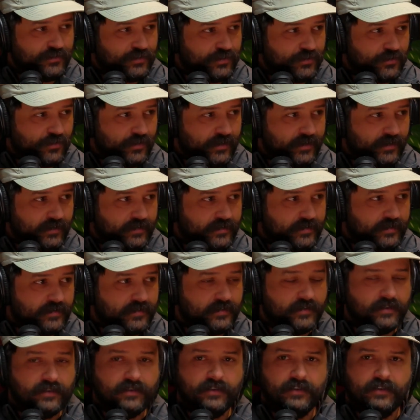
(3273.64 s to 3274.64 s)

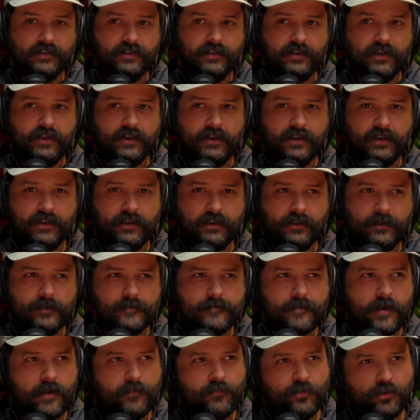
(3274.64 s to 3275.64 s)
Street
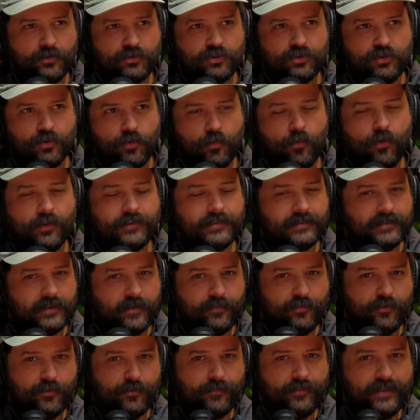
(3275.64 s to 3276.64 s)
in, I'm not sure what
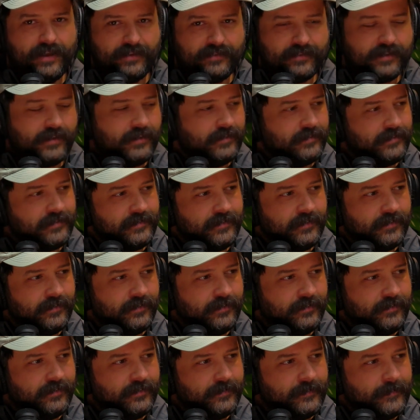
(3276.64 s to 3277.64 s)
suburb that's
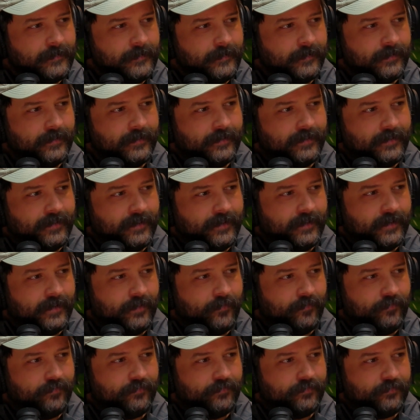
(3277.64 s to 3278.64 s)
considered.
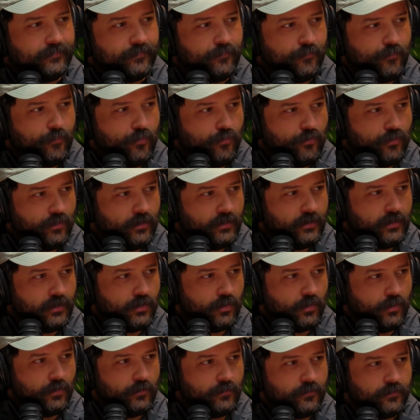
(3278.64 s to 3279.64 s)
Really
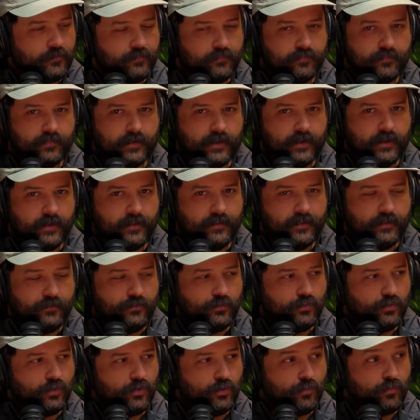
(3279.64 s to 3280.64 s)
good. They
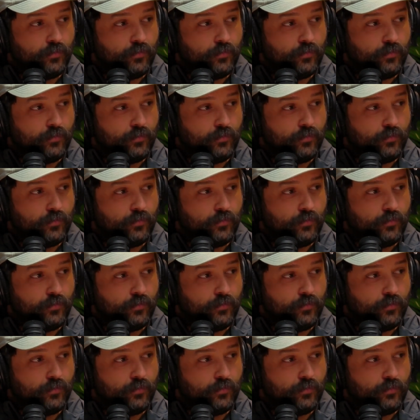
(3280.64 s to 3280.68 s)
do a good